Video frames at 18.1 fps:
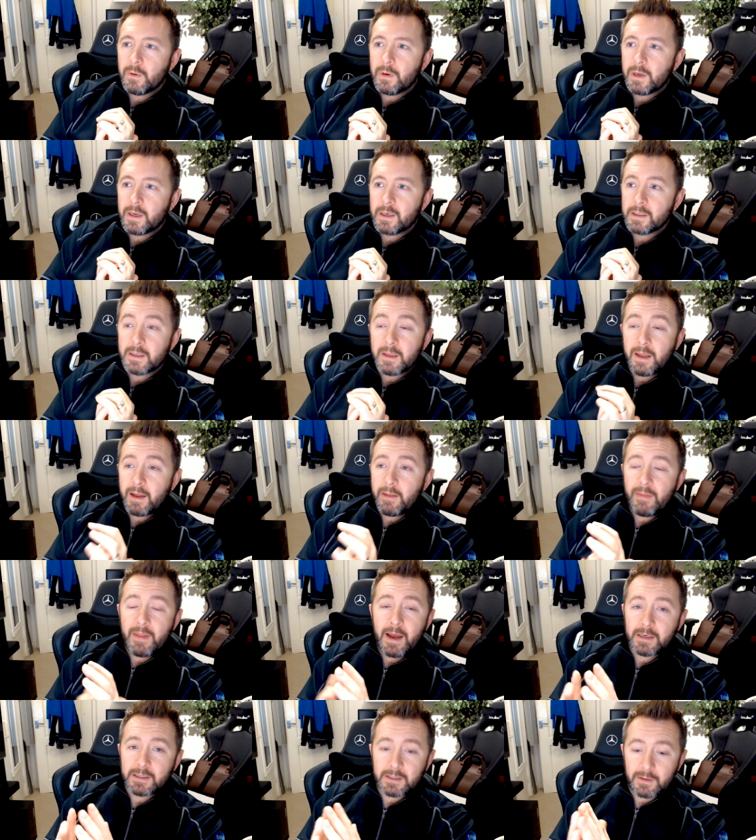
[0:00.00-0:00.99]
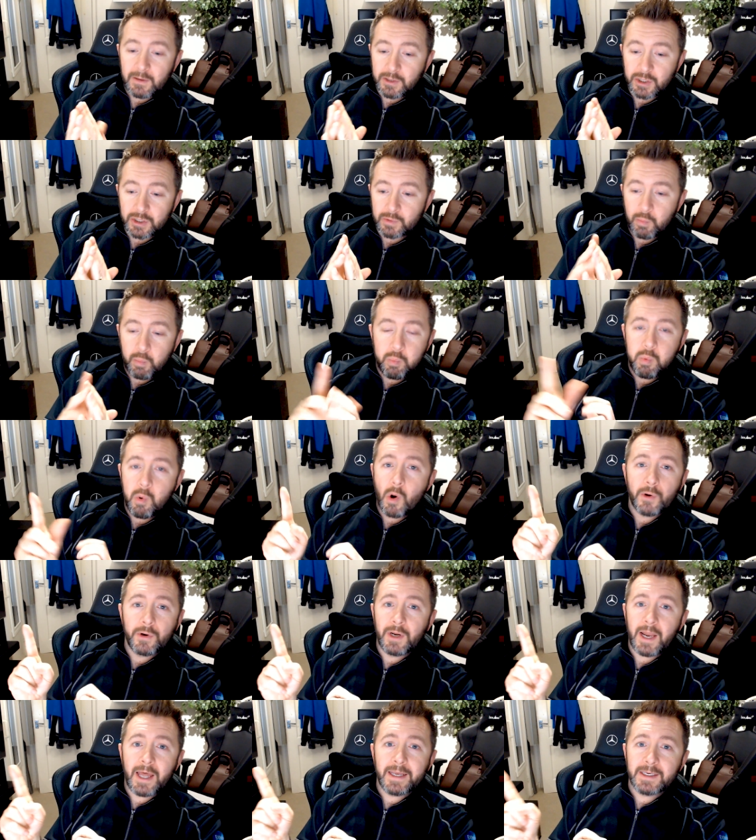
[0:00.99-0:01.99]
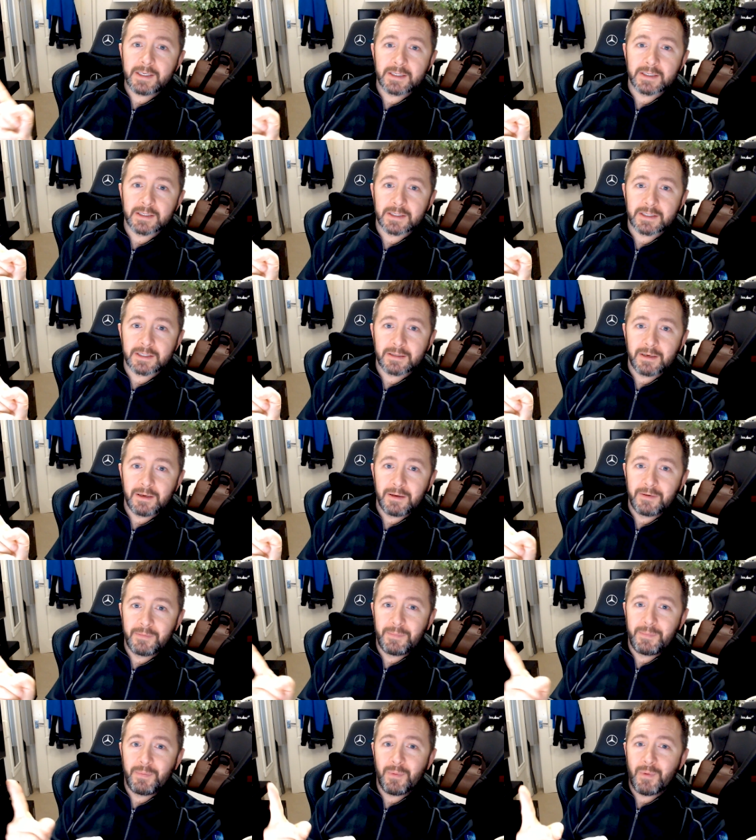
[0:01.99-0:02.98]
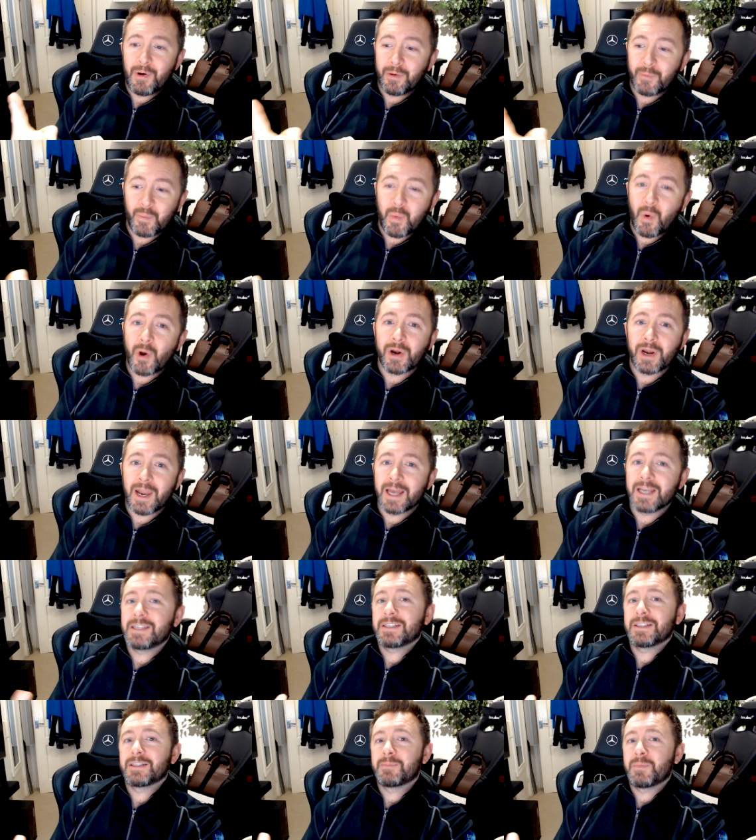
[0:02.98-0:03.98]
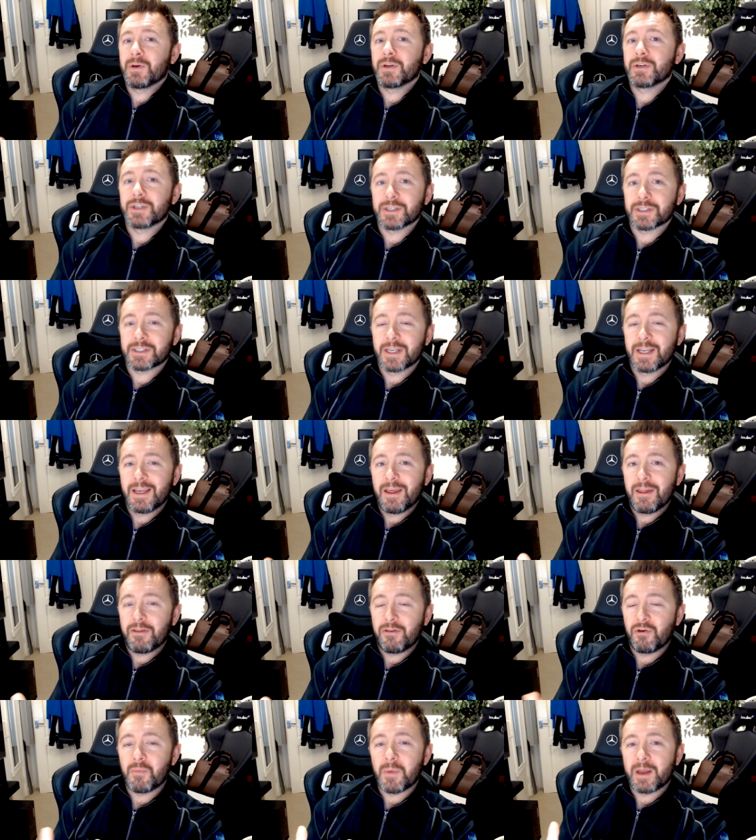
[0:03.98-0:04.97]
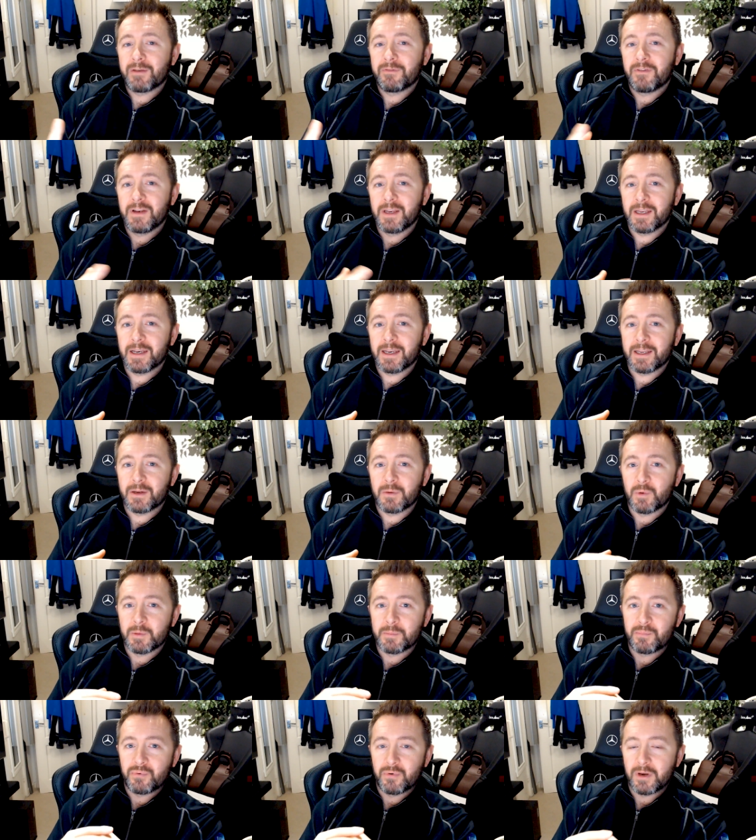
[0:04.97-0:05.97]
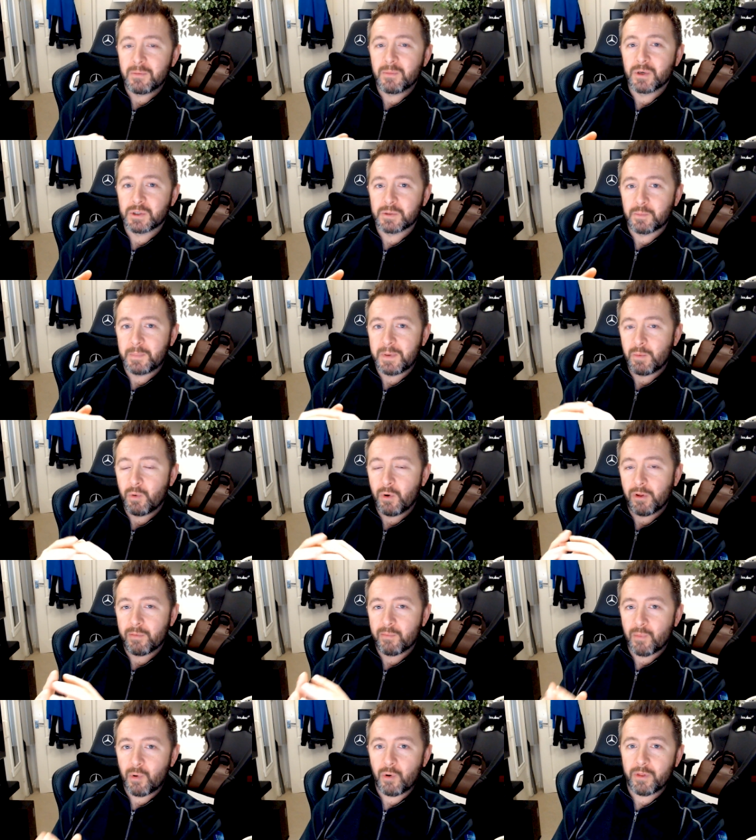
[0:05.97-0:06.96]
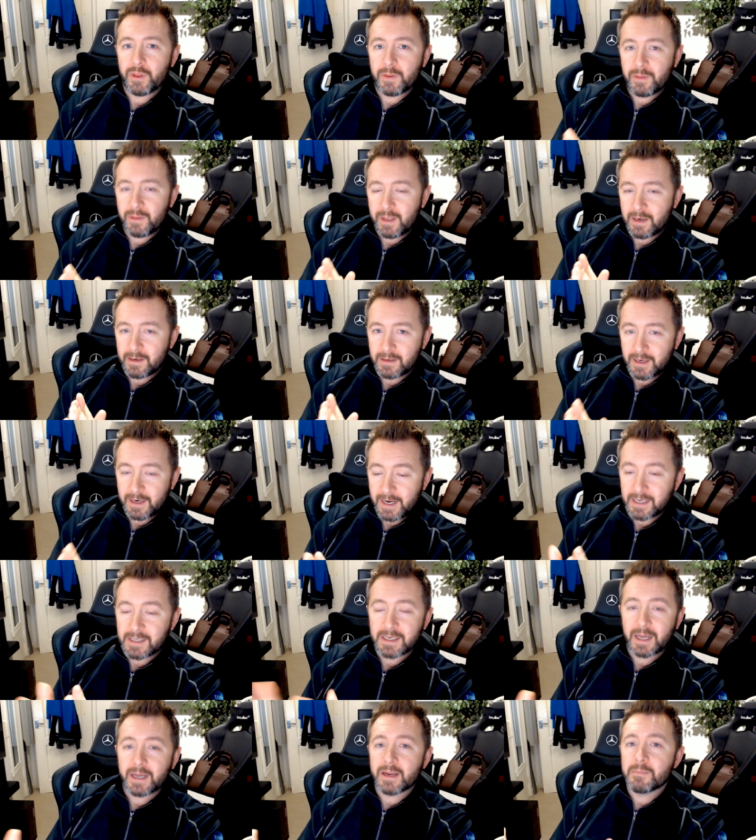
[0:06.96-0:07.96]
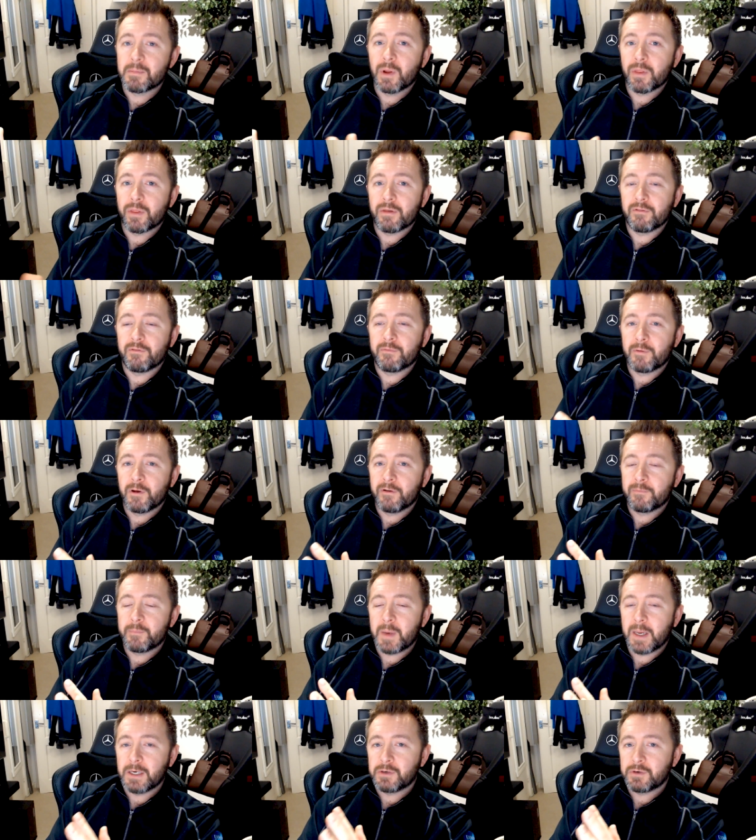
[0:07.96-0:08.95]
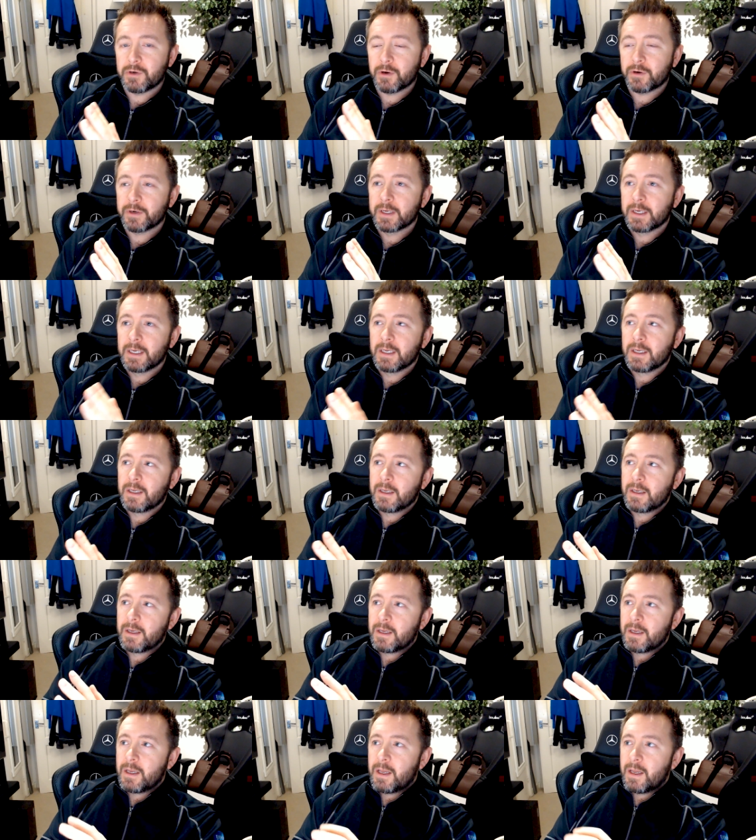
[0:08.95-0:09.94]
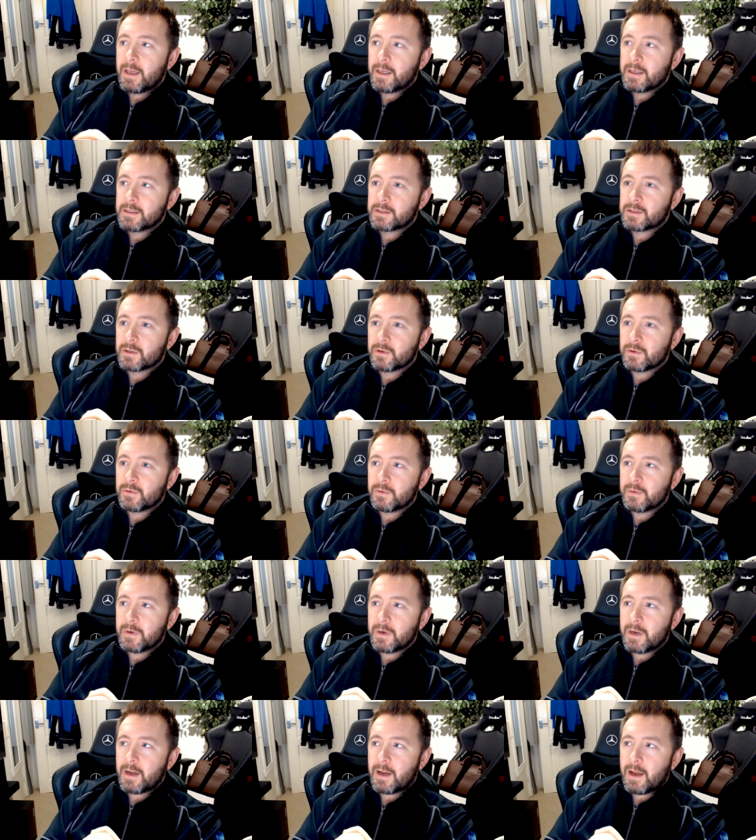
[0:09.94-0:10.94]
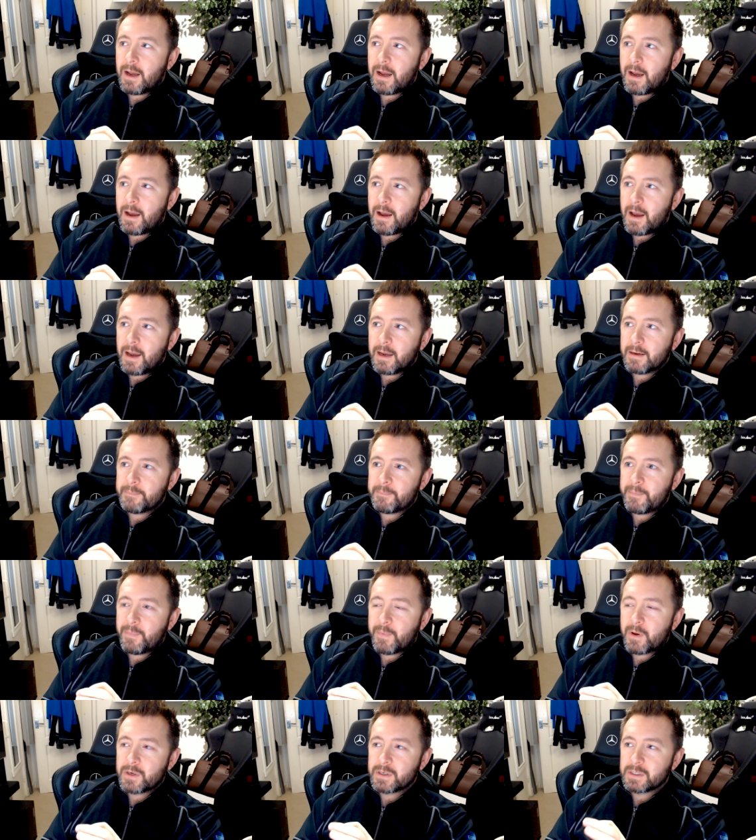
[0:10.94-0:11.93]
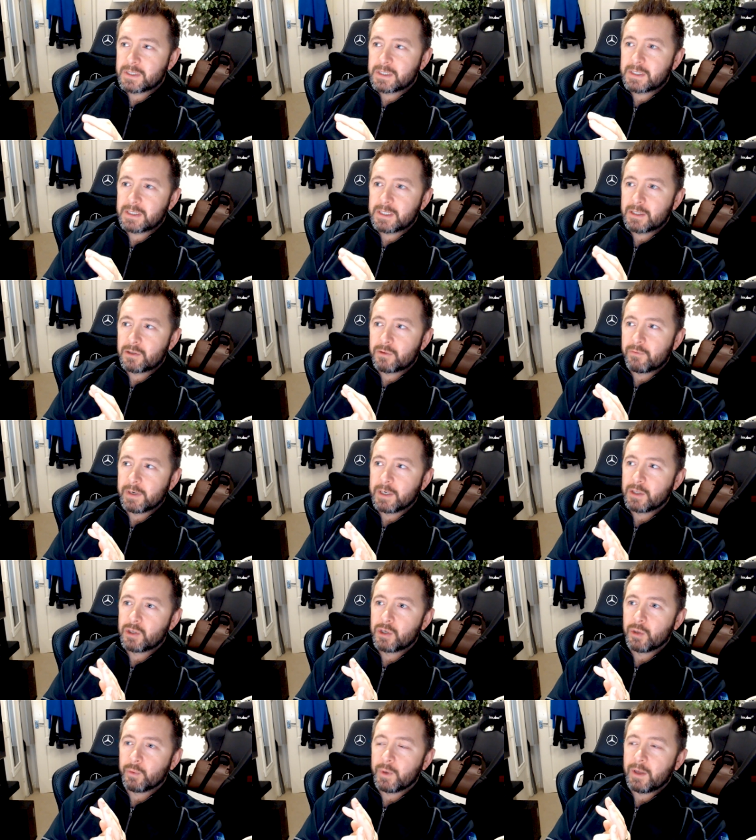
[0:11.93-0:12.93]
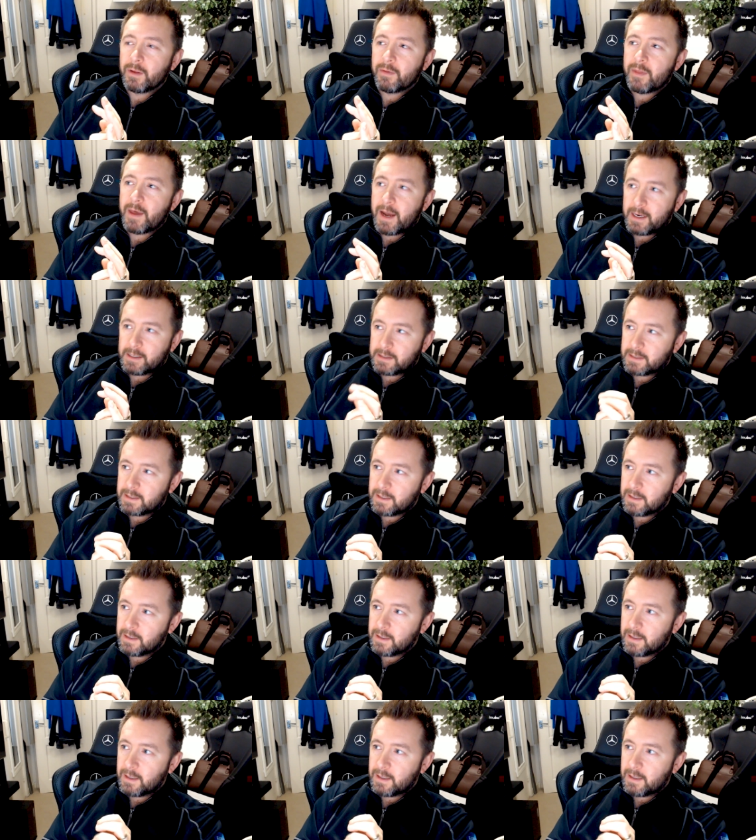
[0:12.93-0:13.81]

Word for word: That just one license or one license purchase through my affiliate link would pretty much be worth more than an entire month of Patreon. So I'm considering doing that.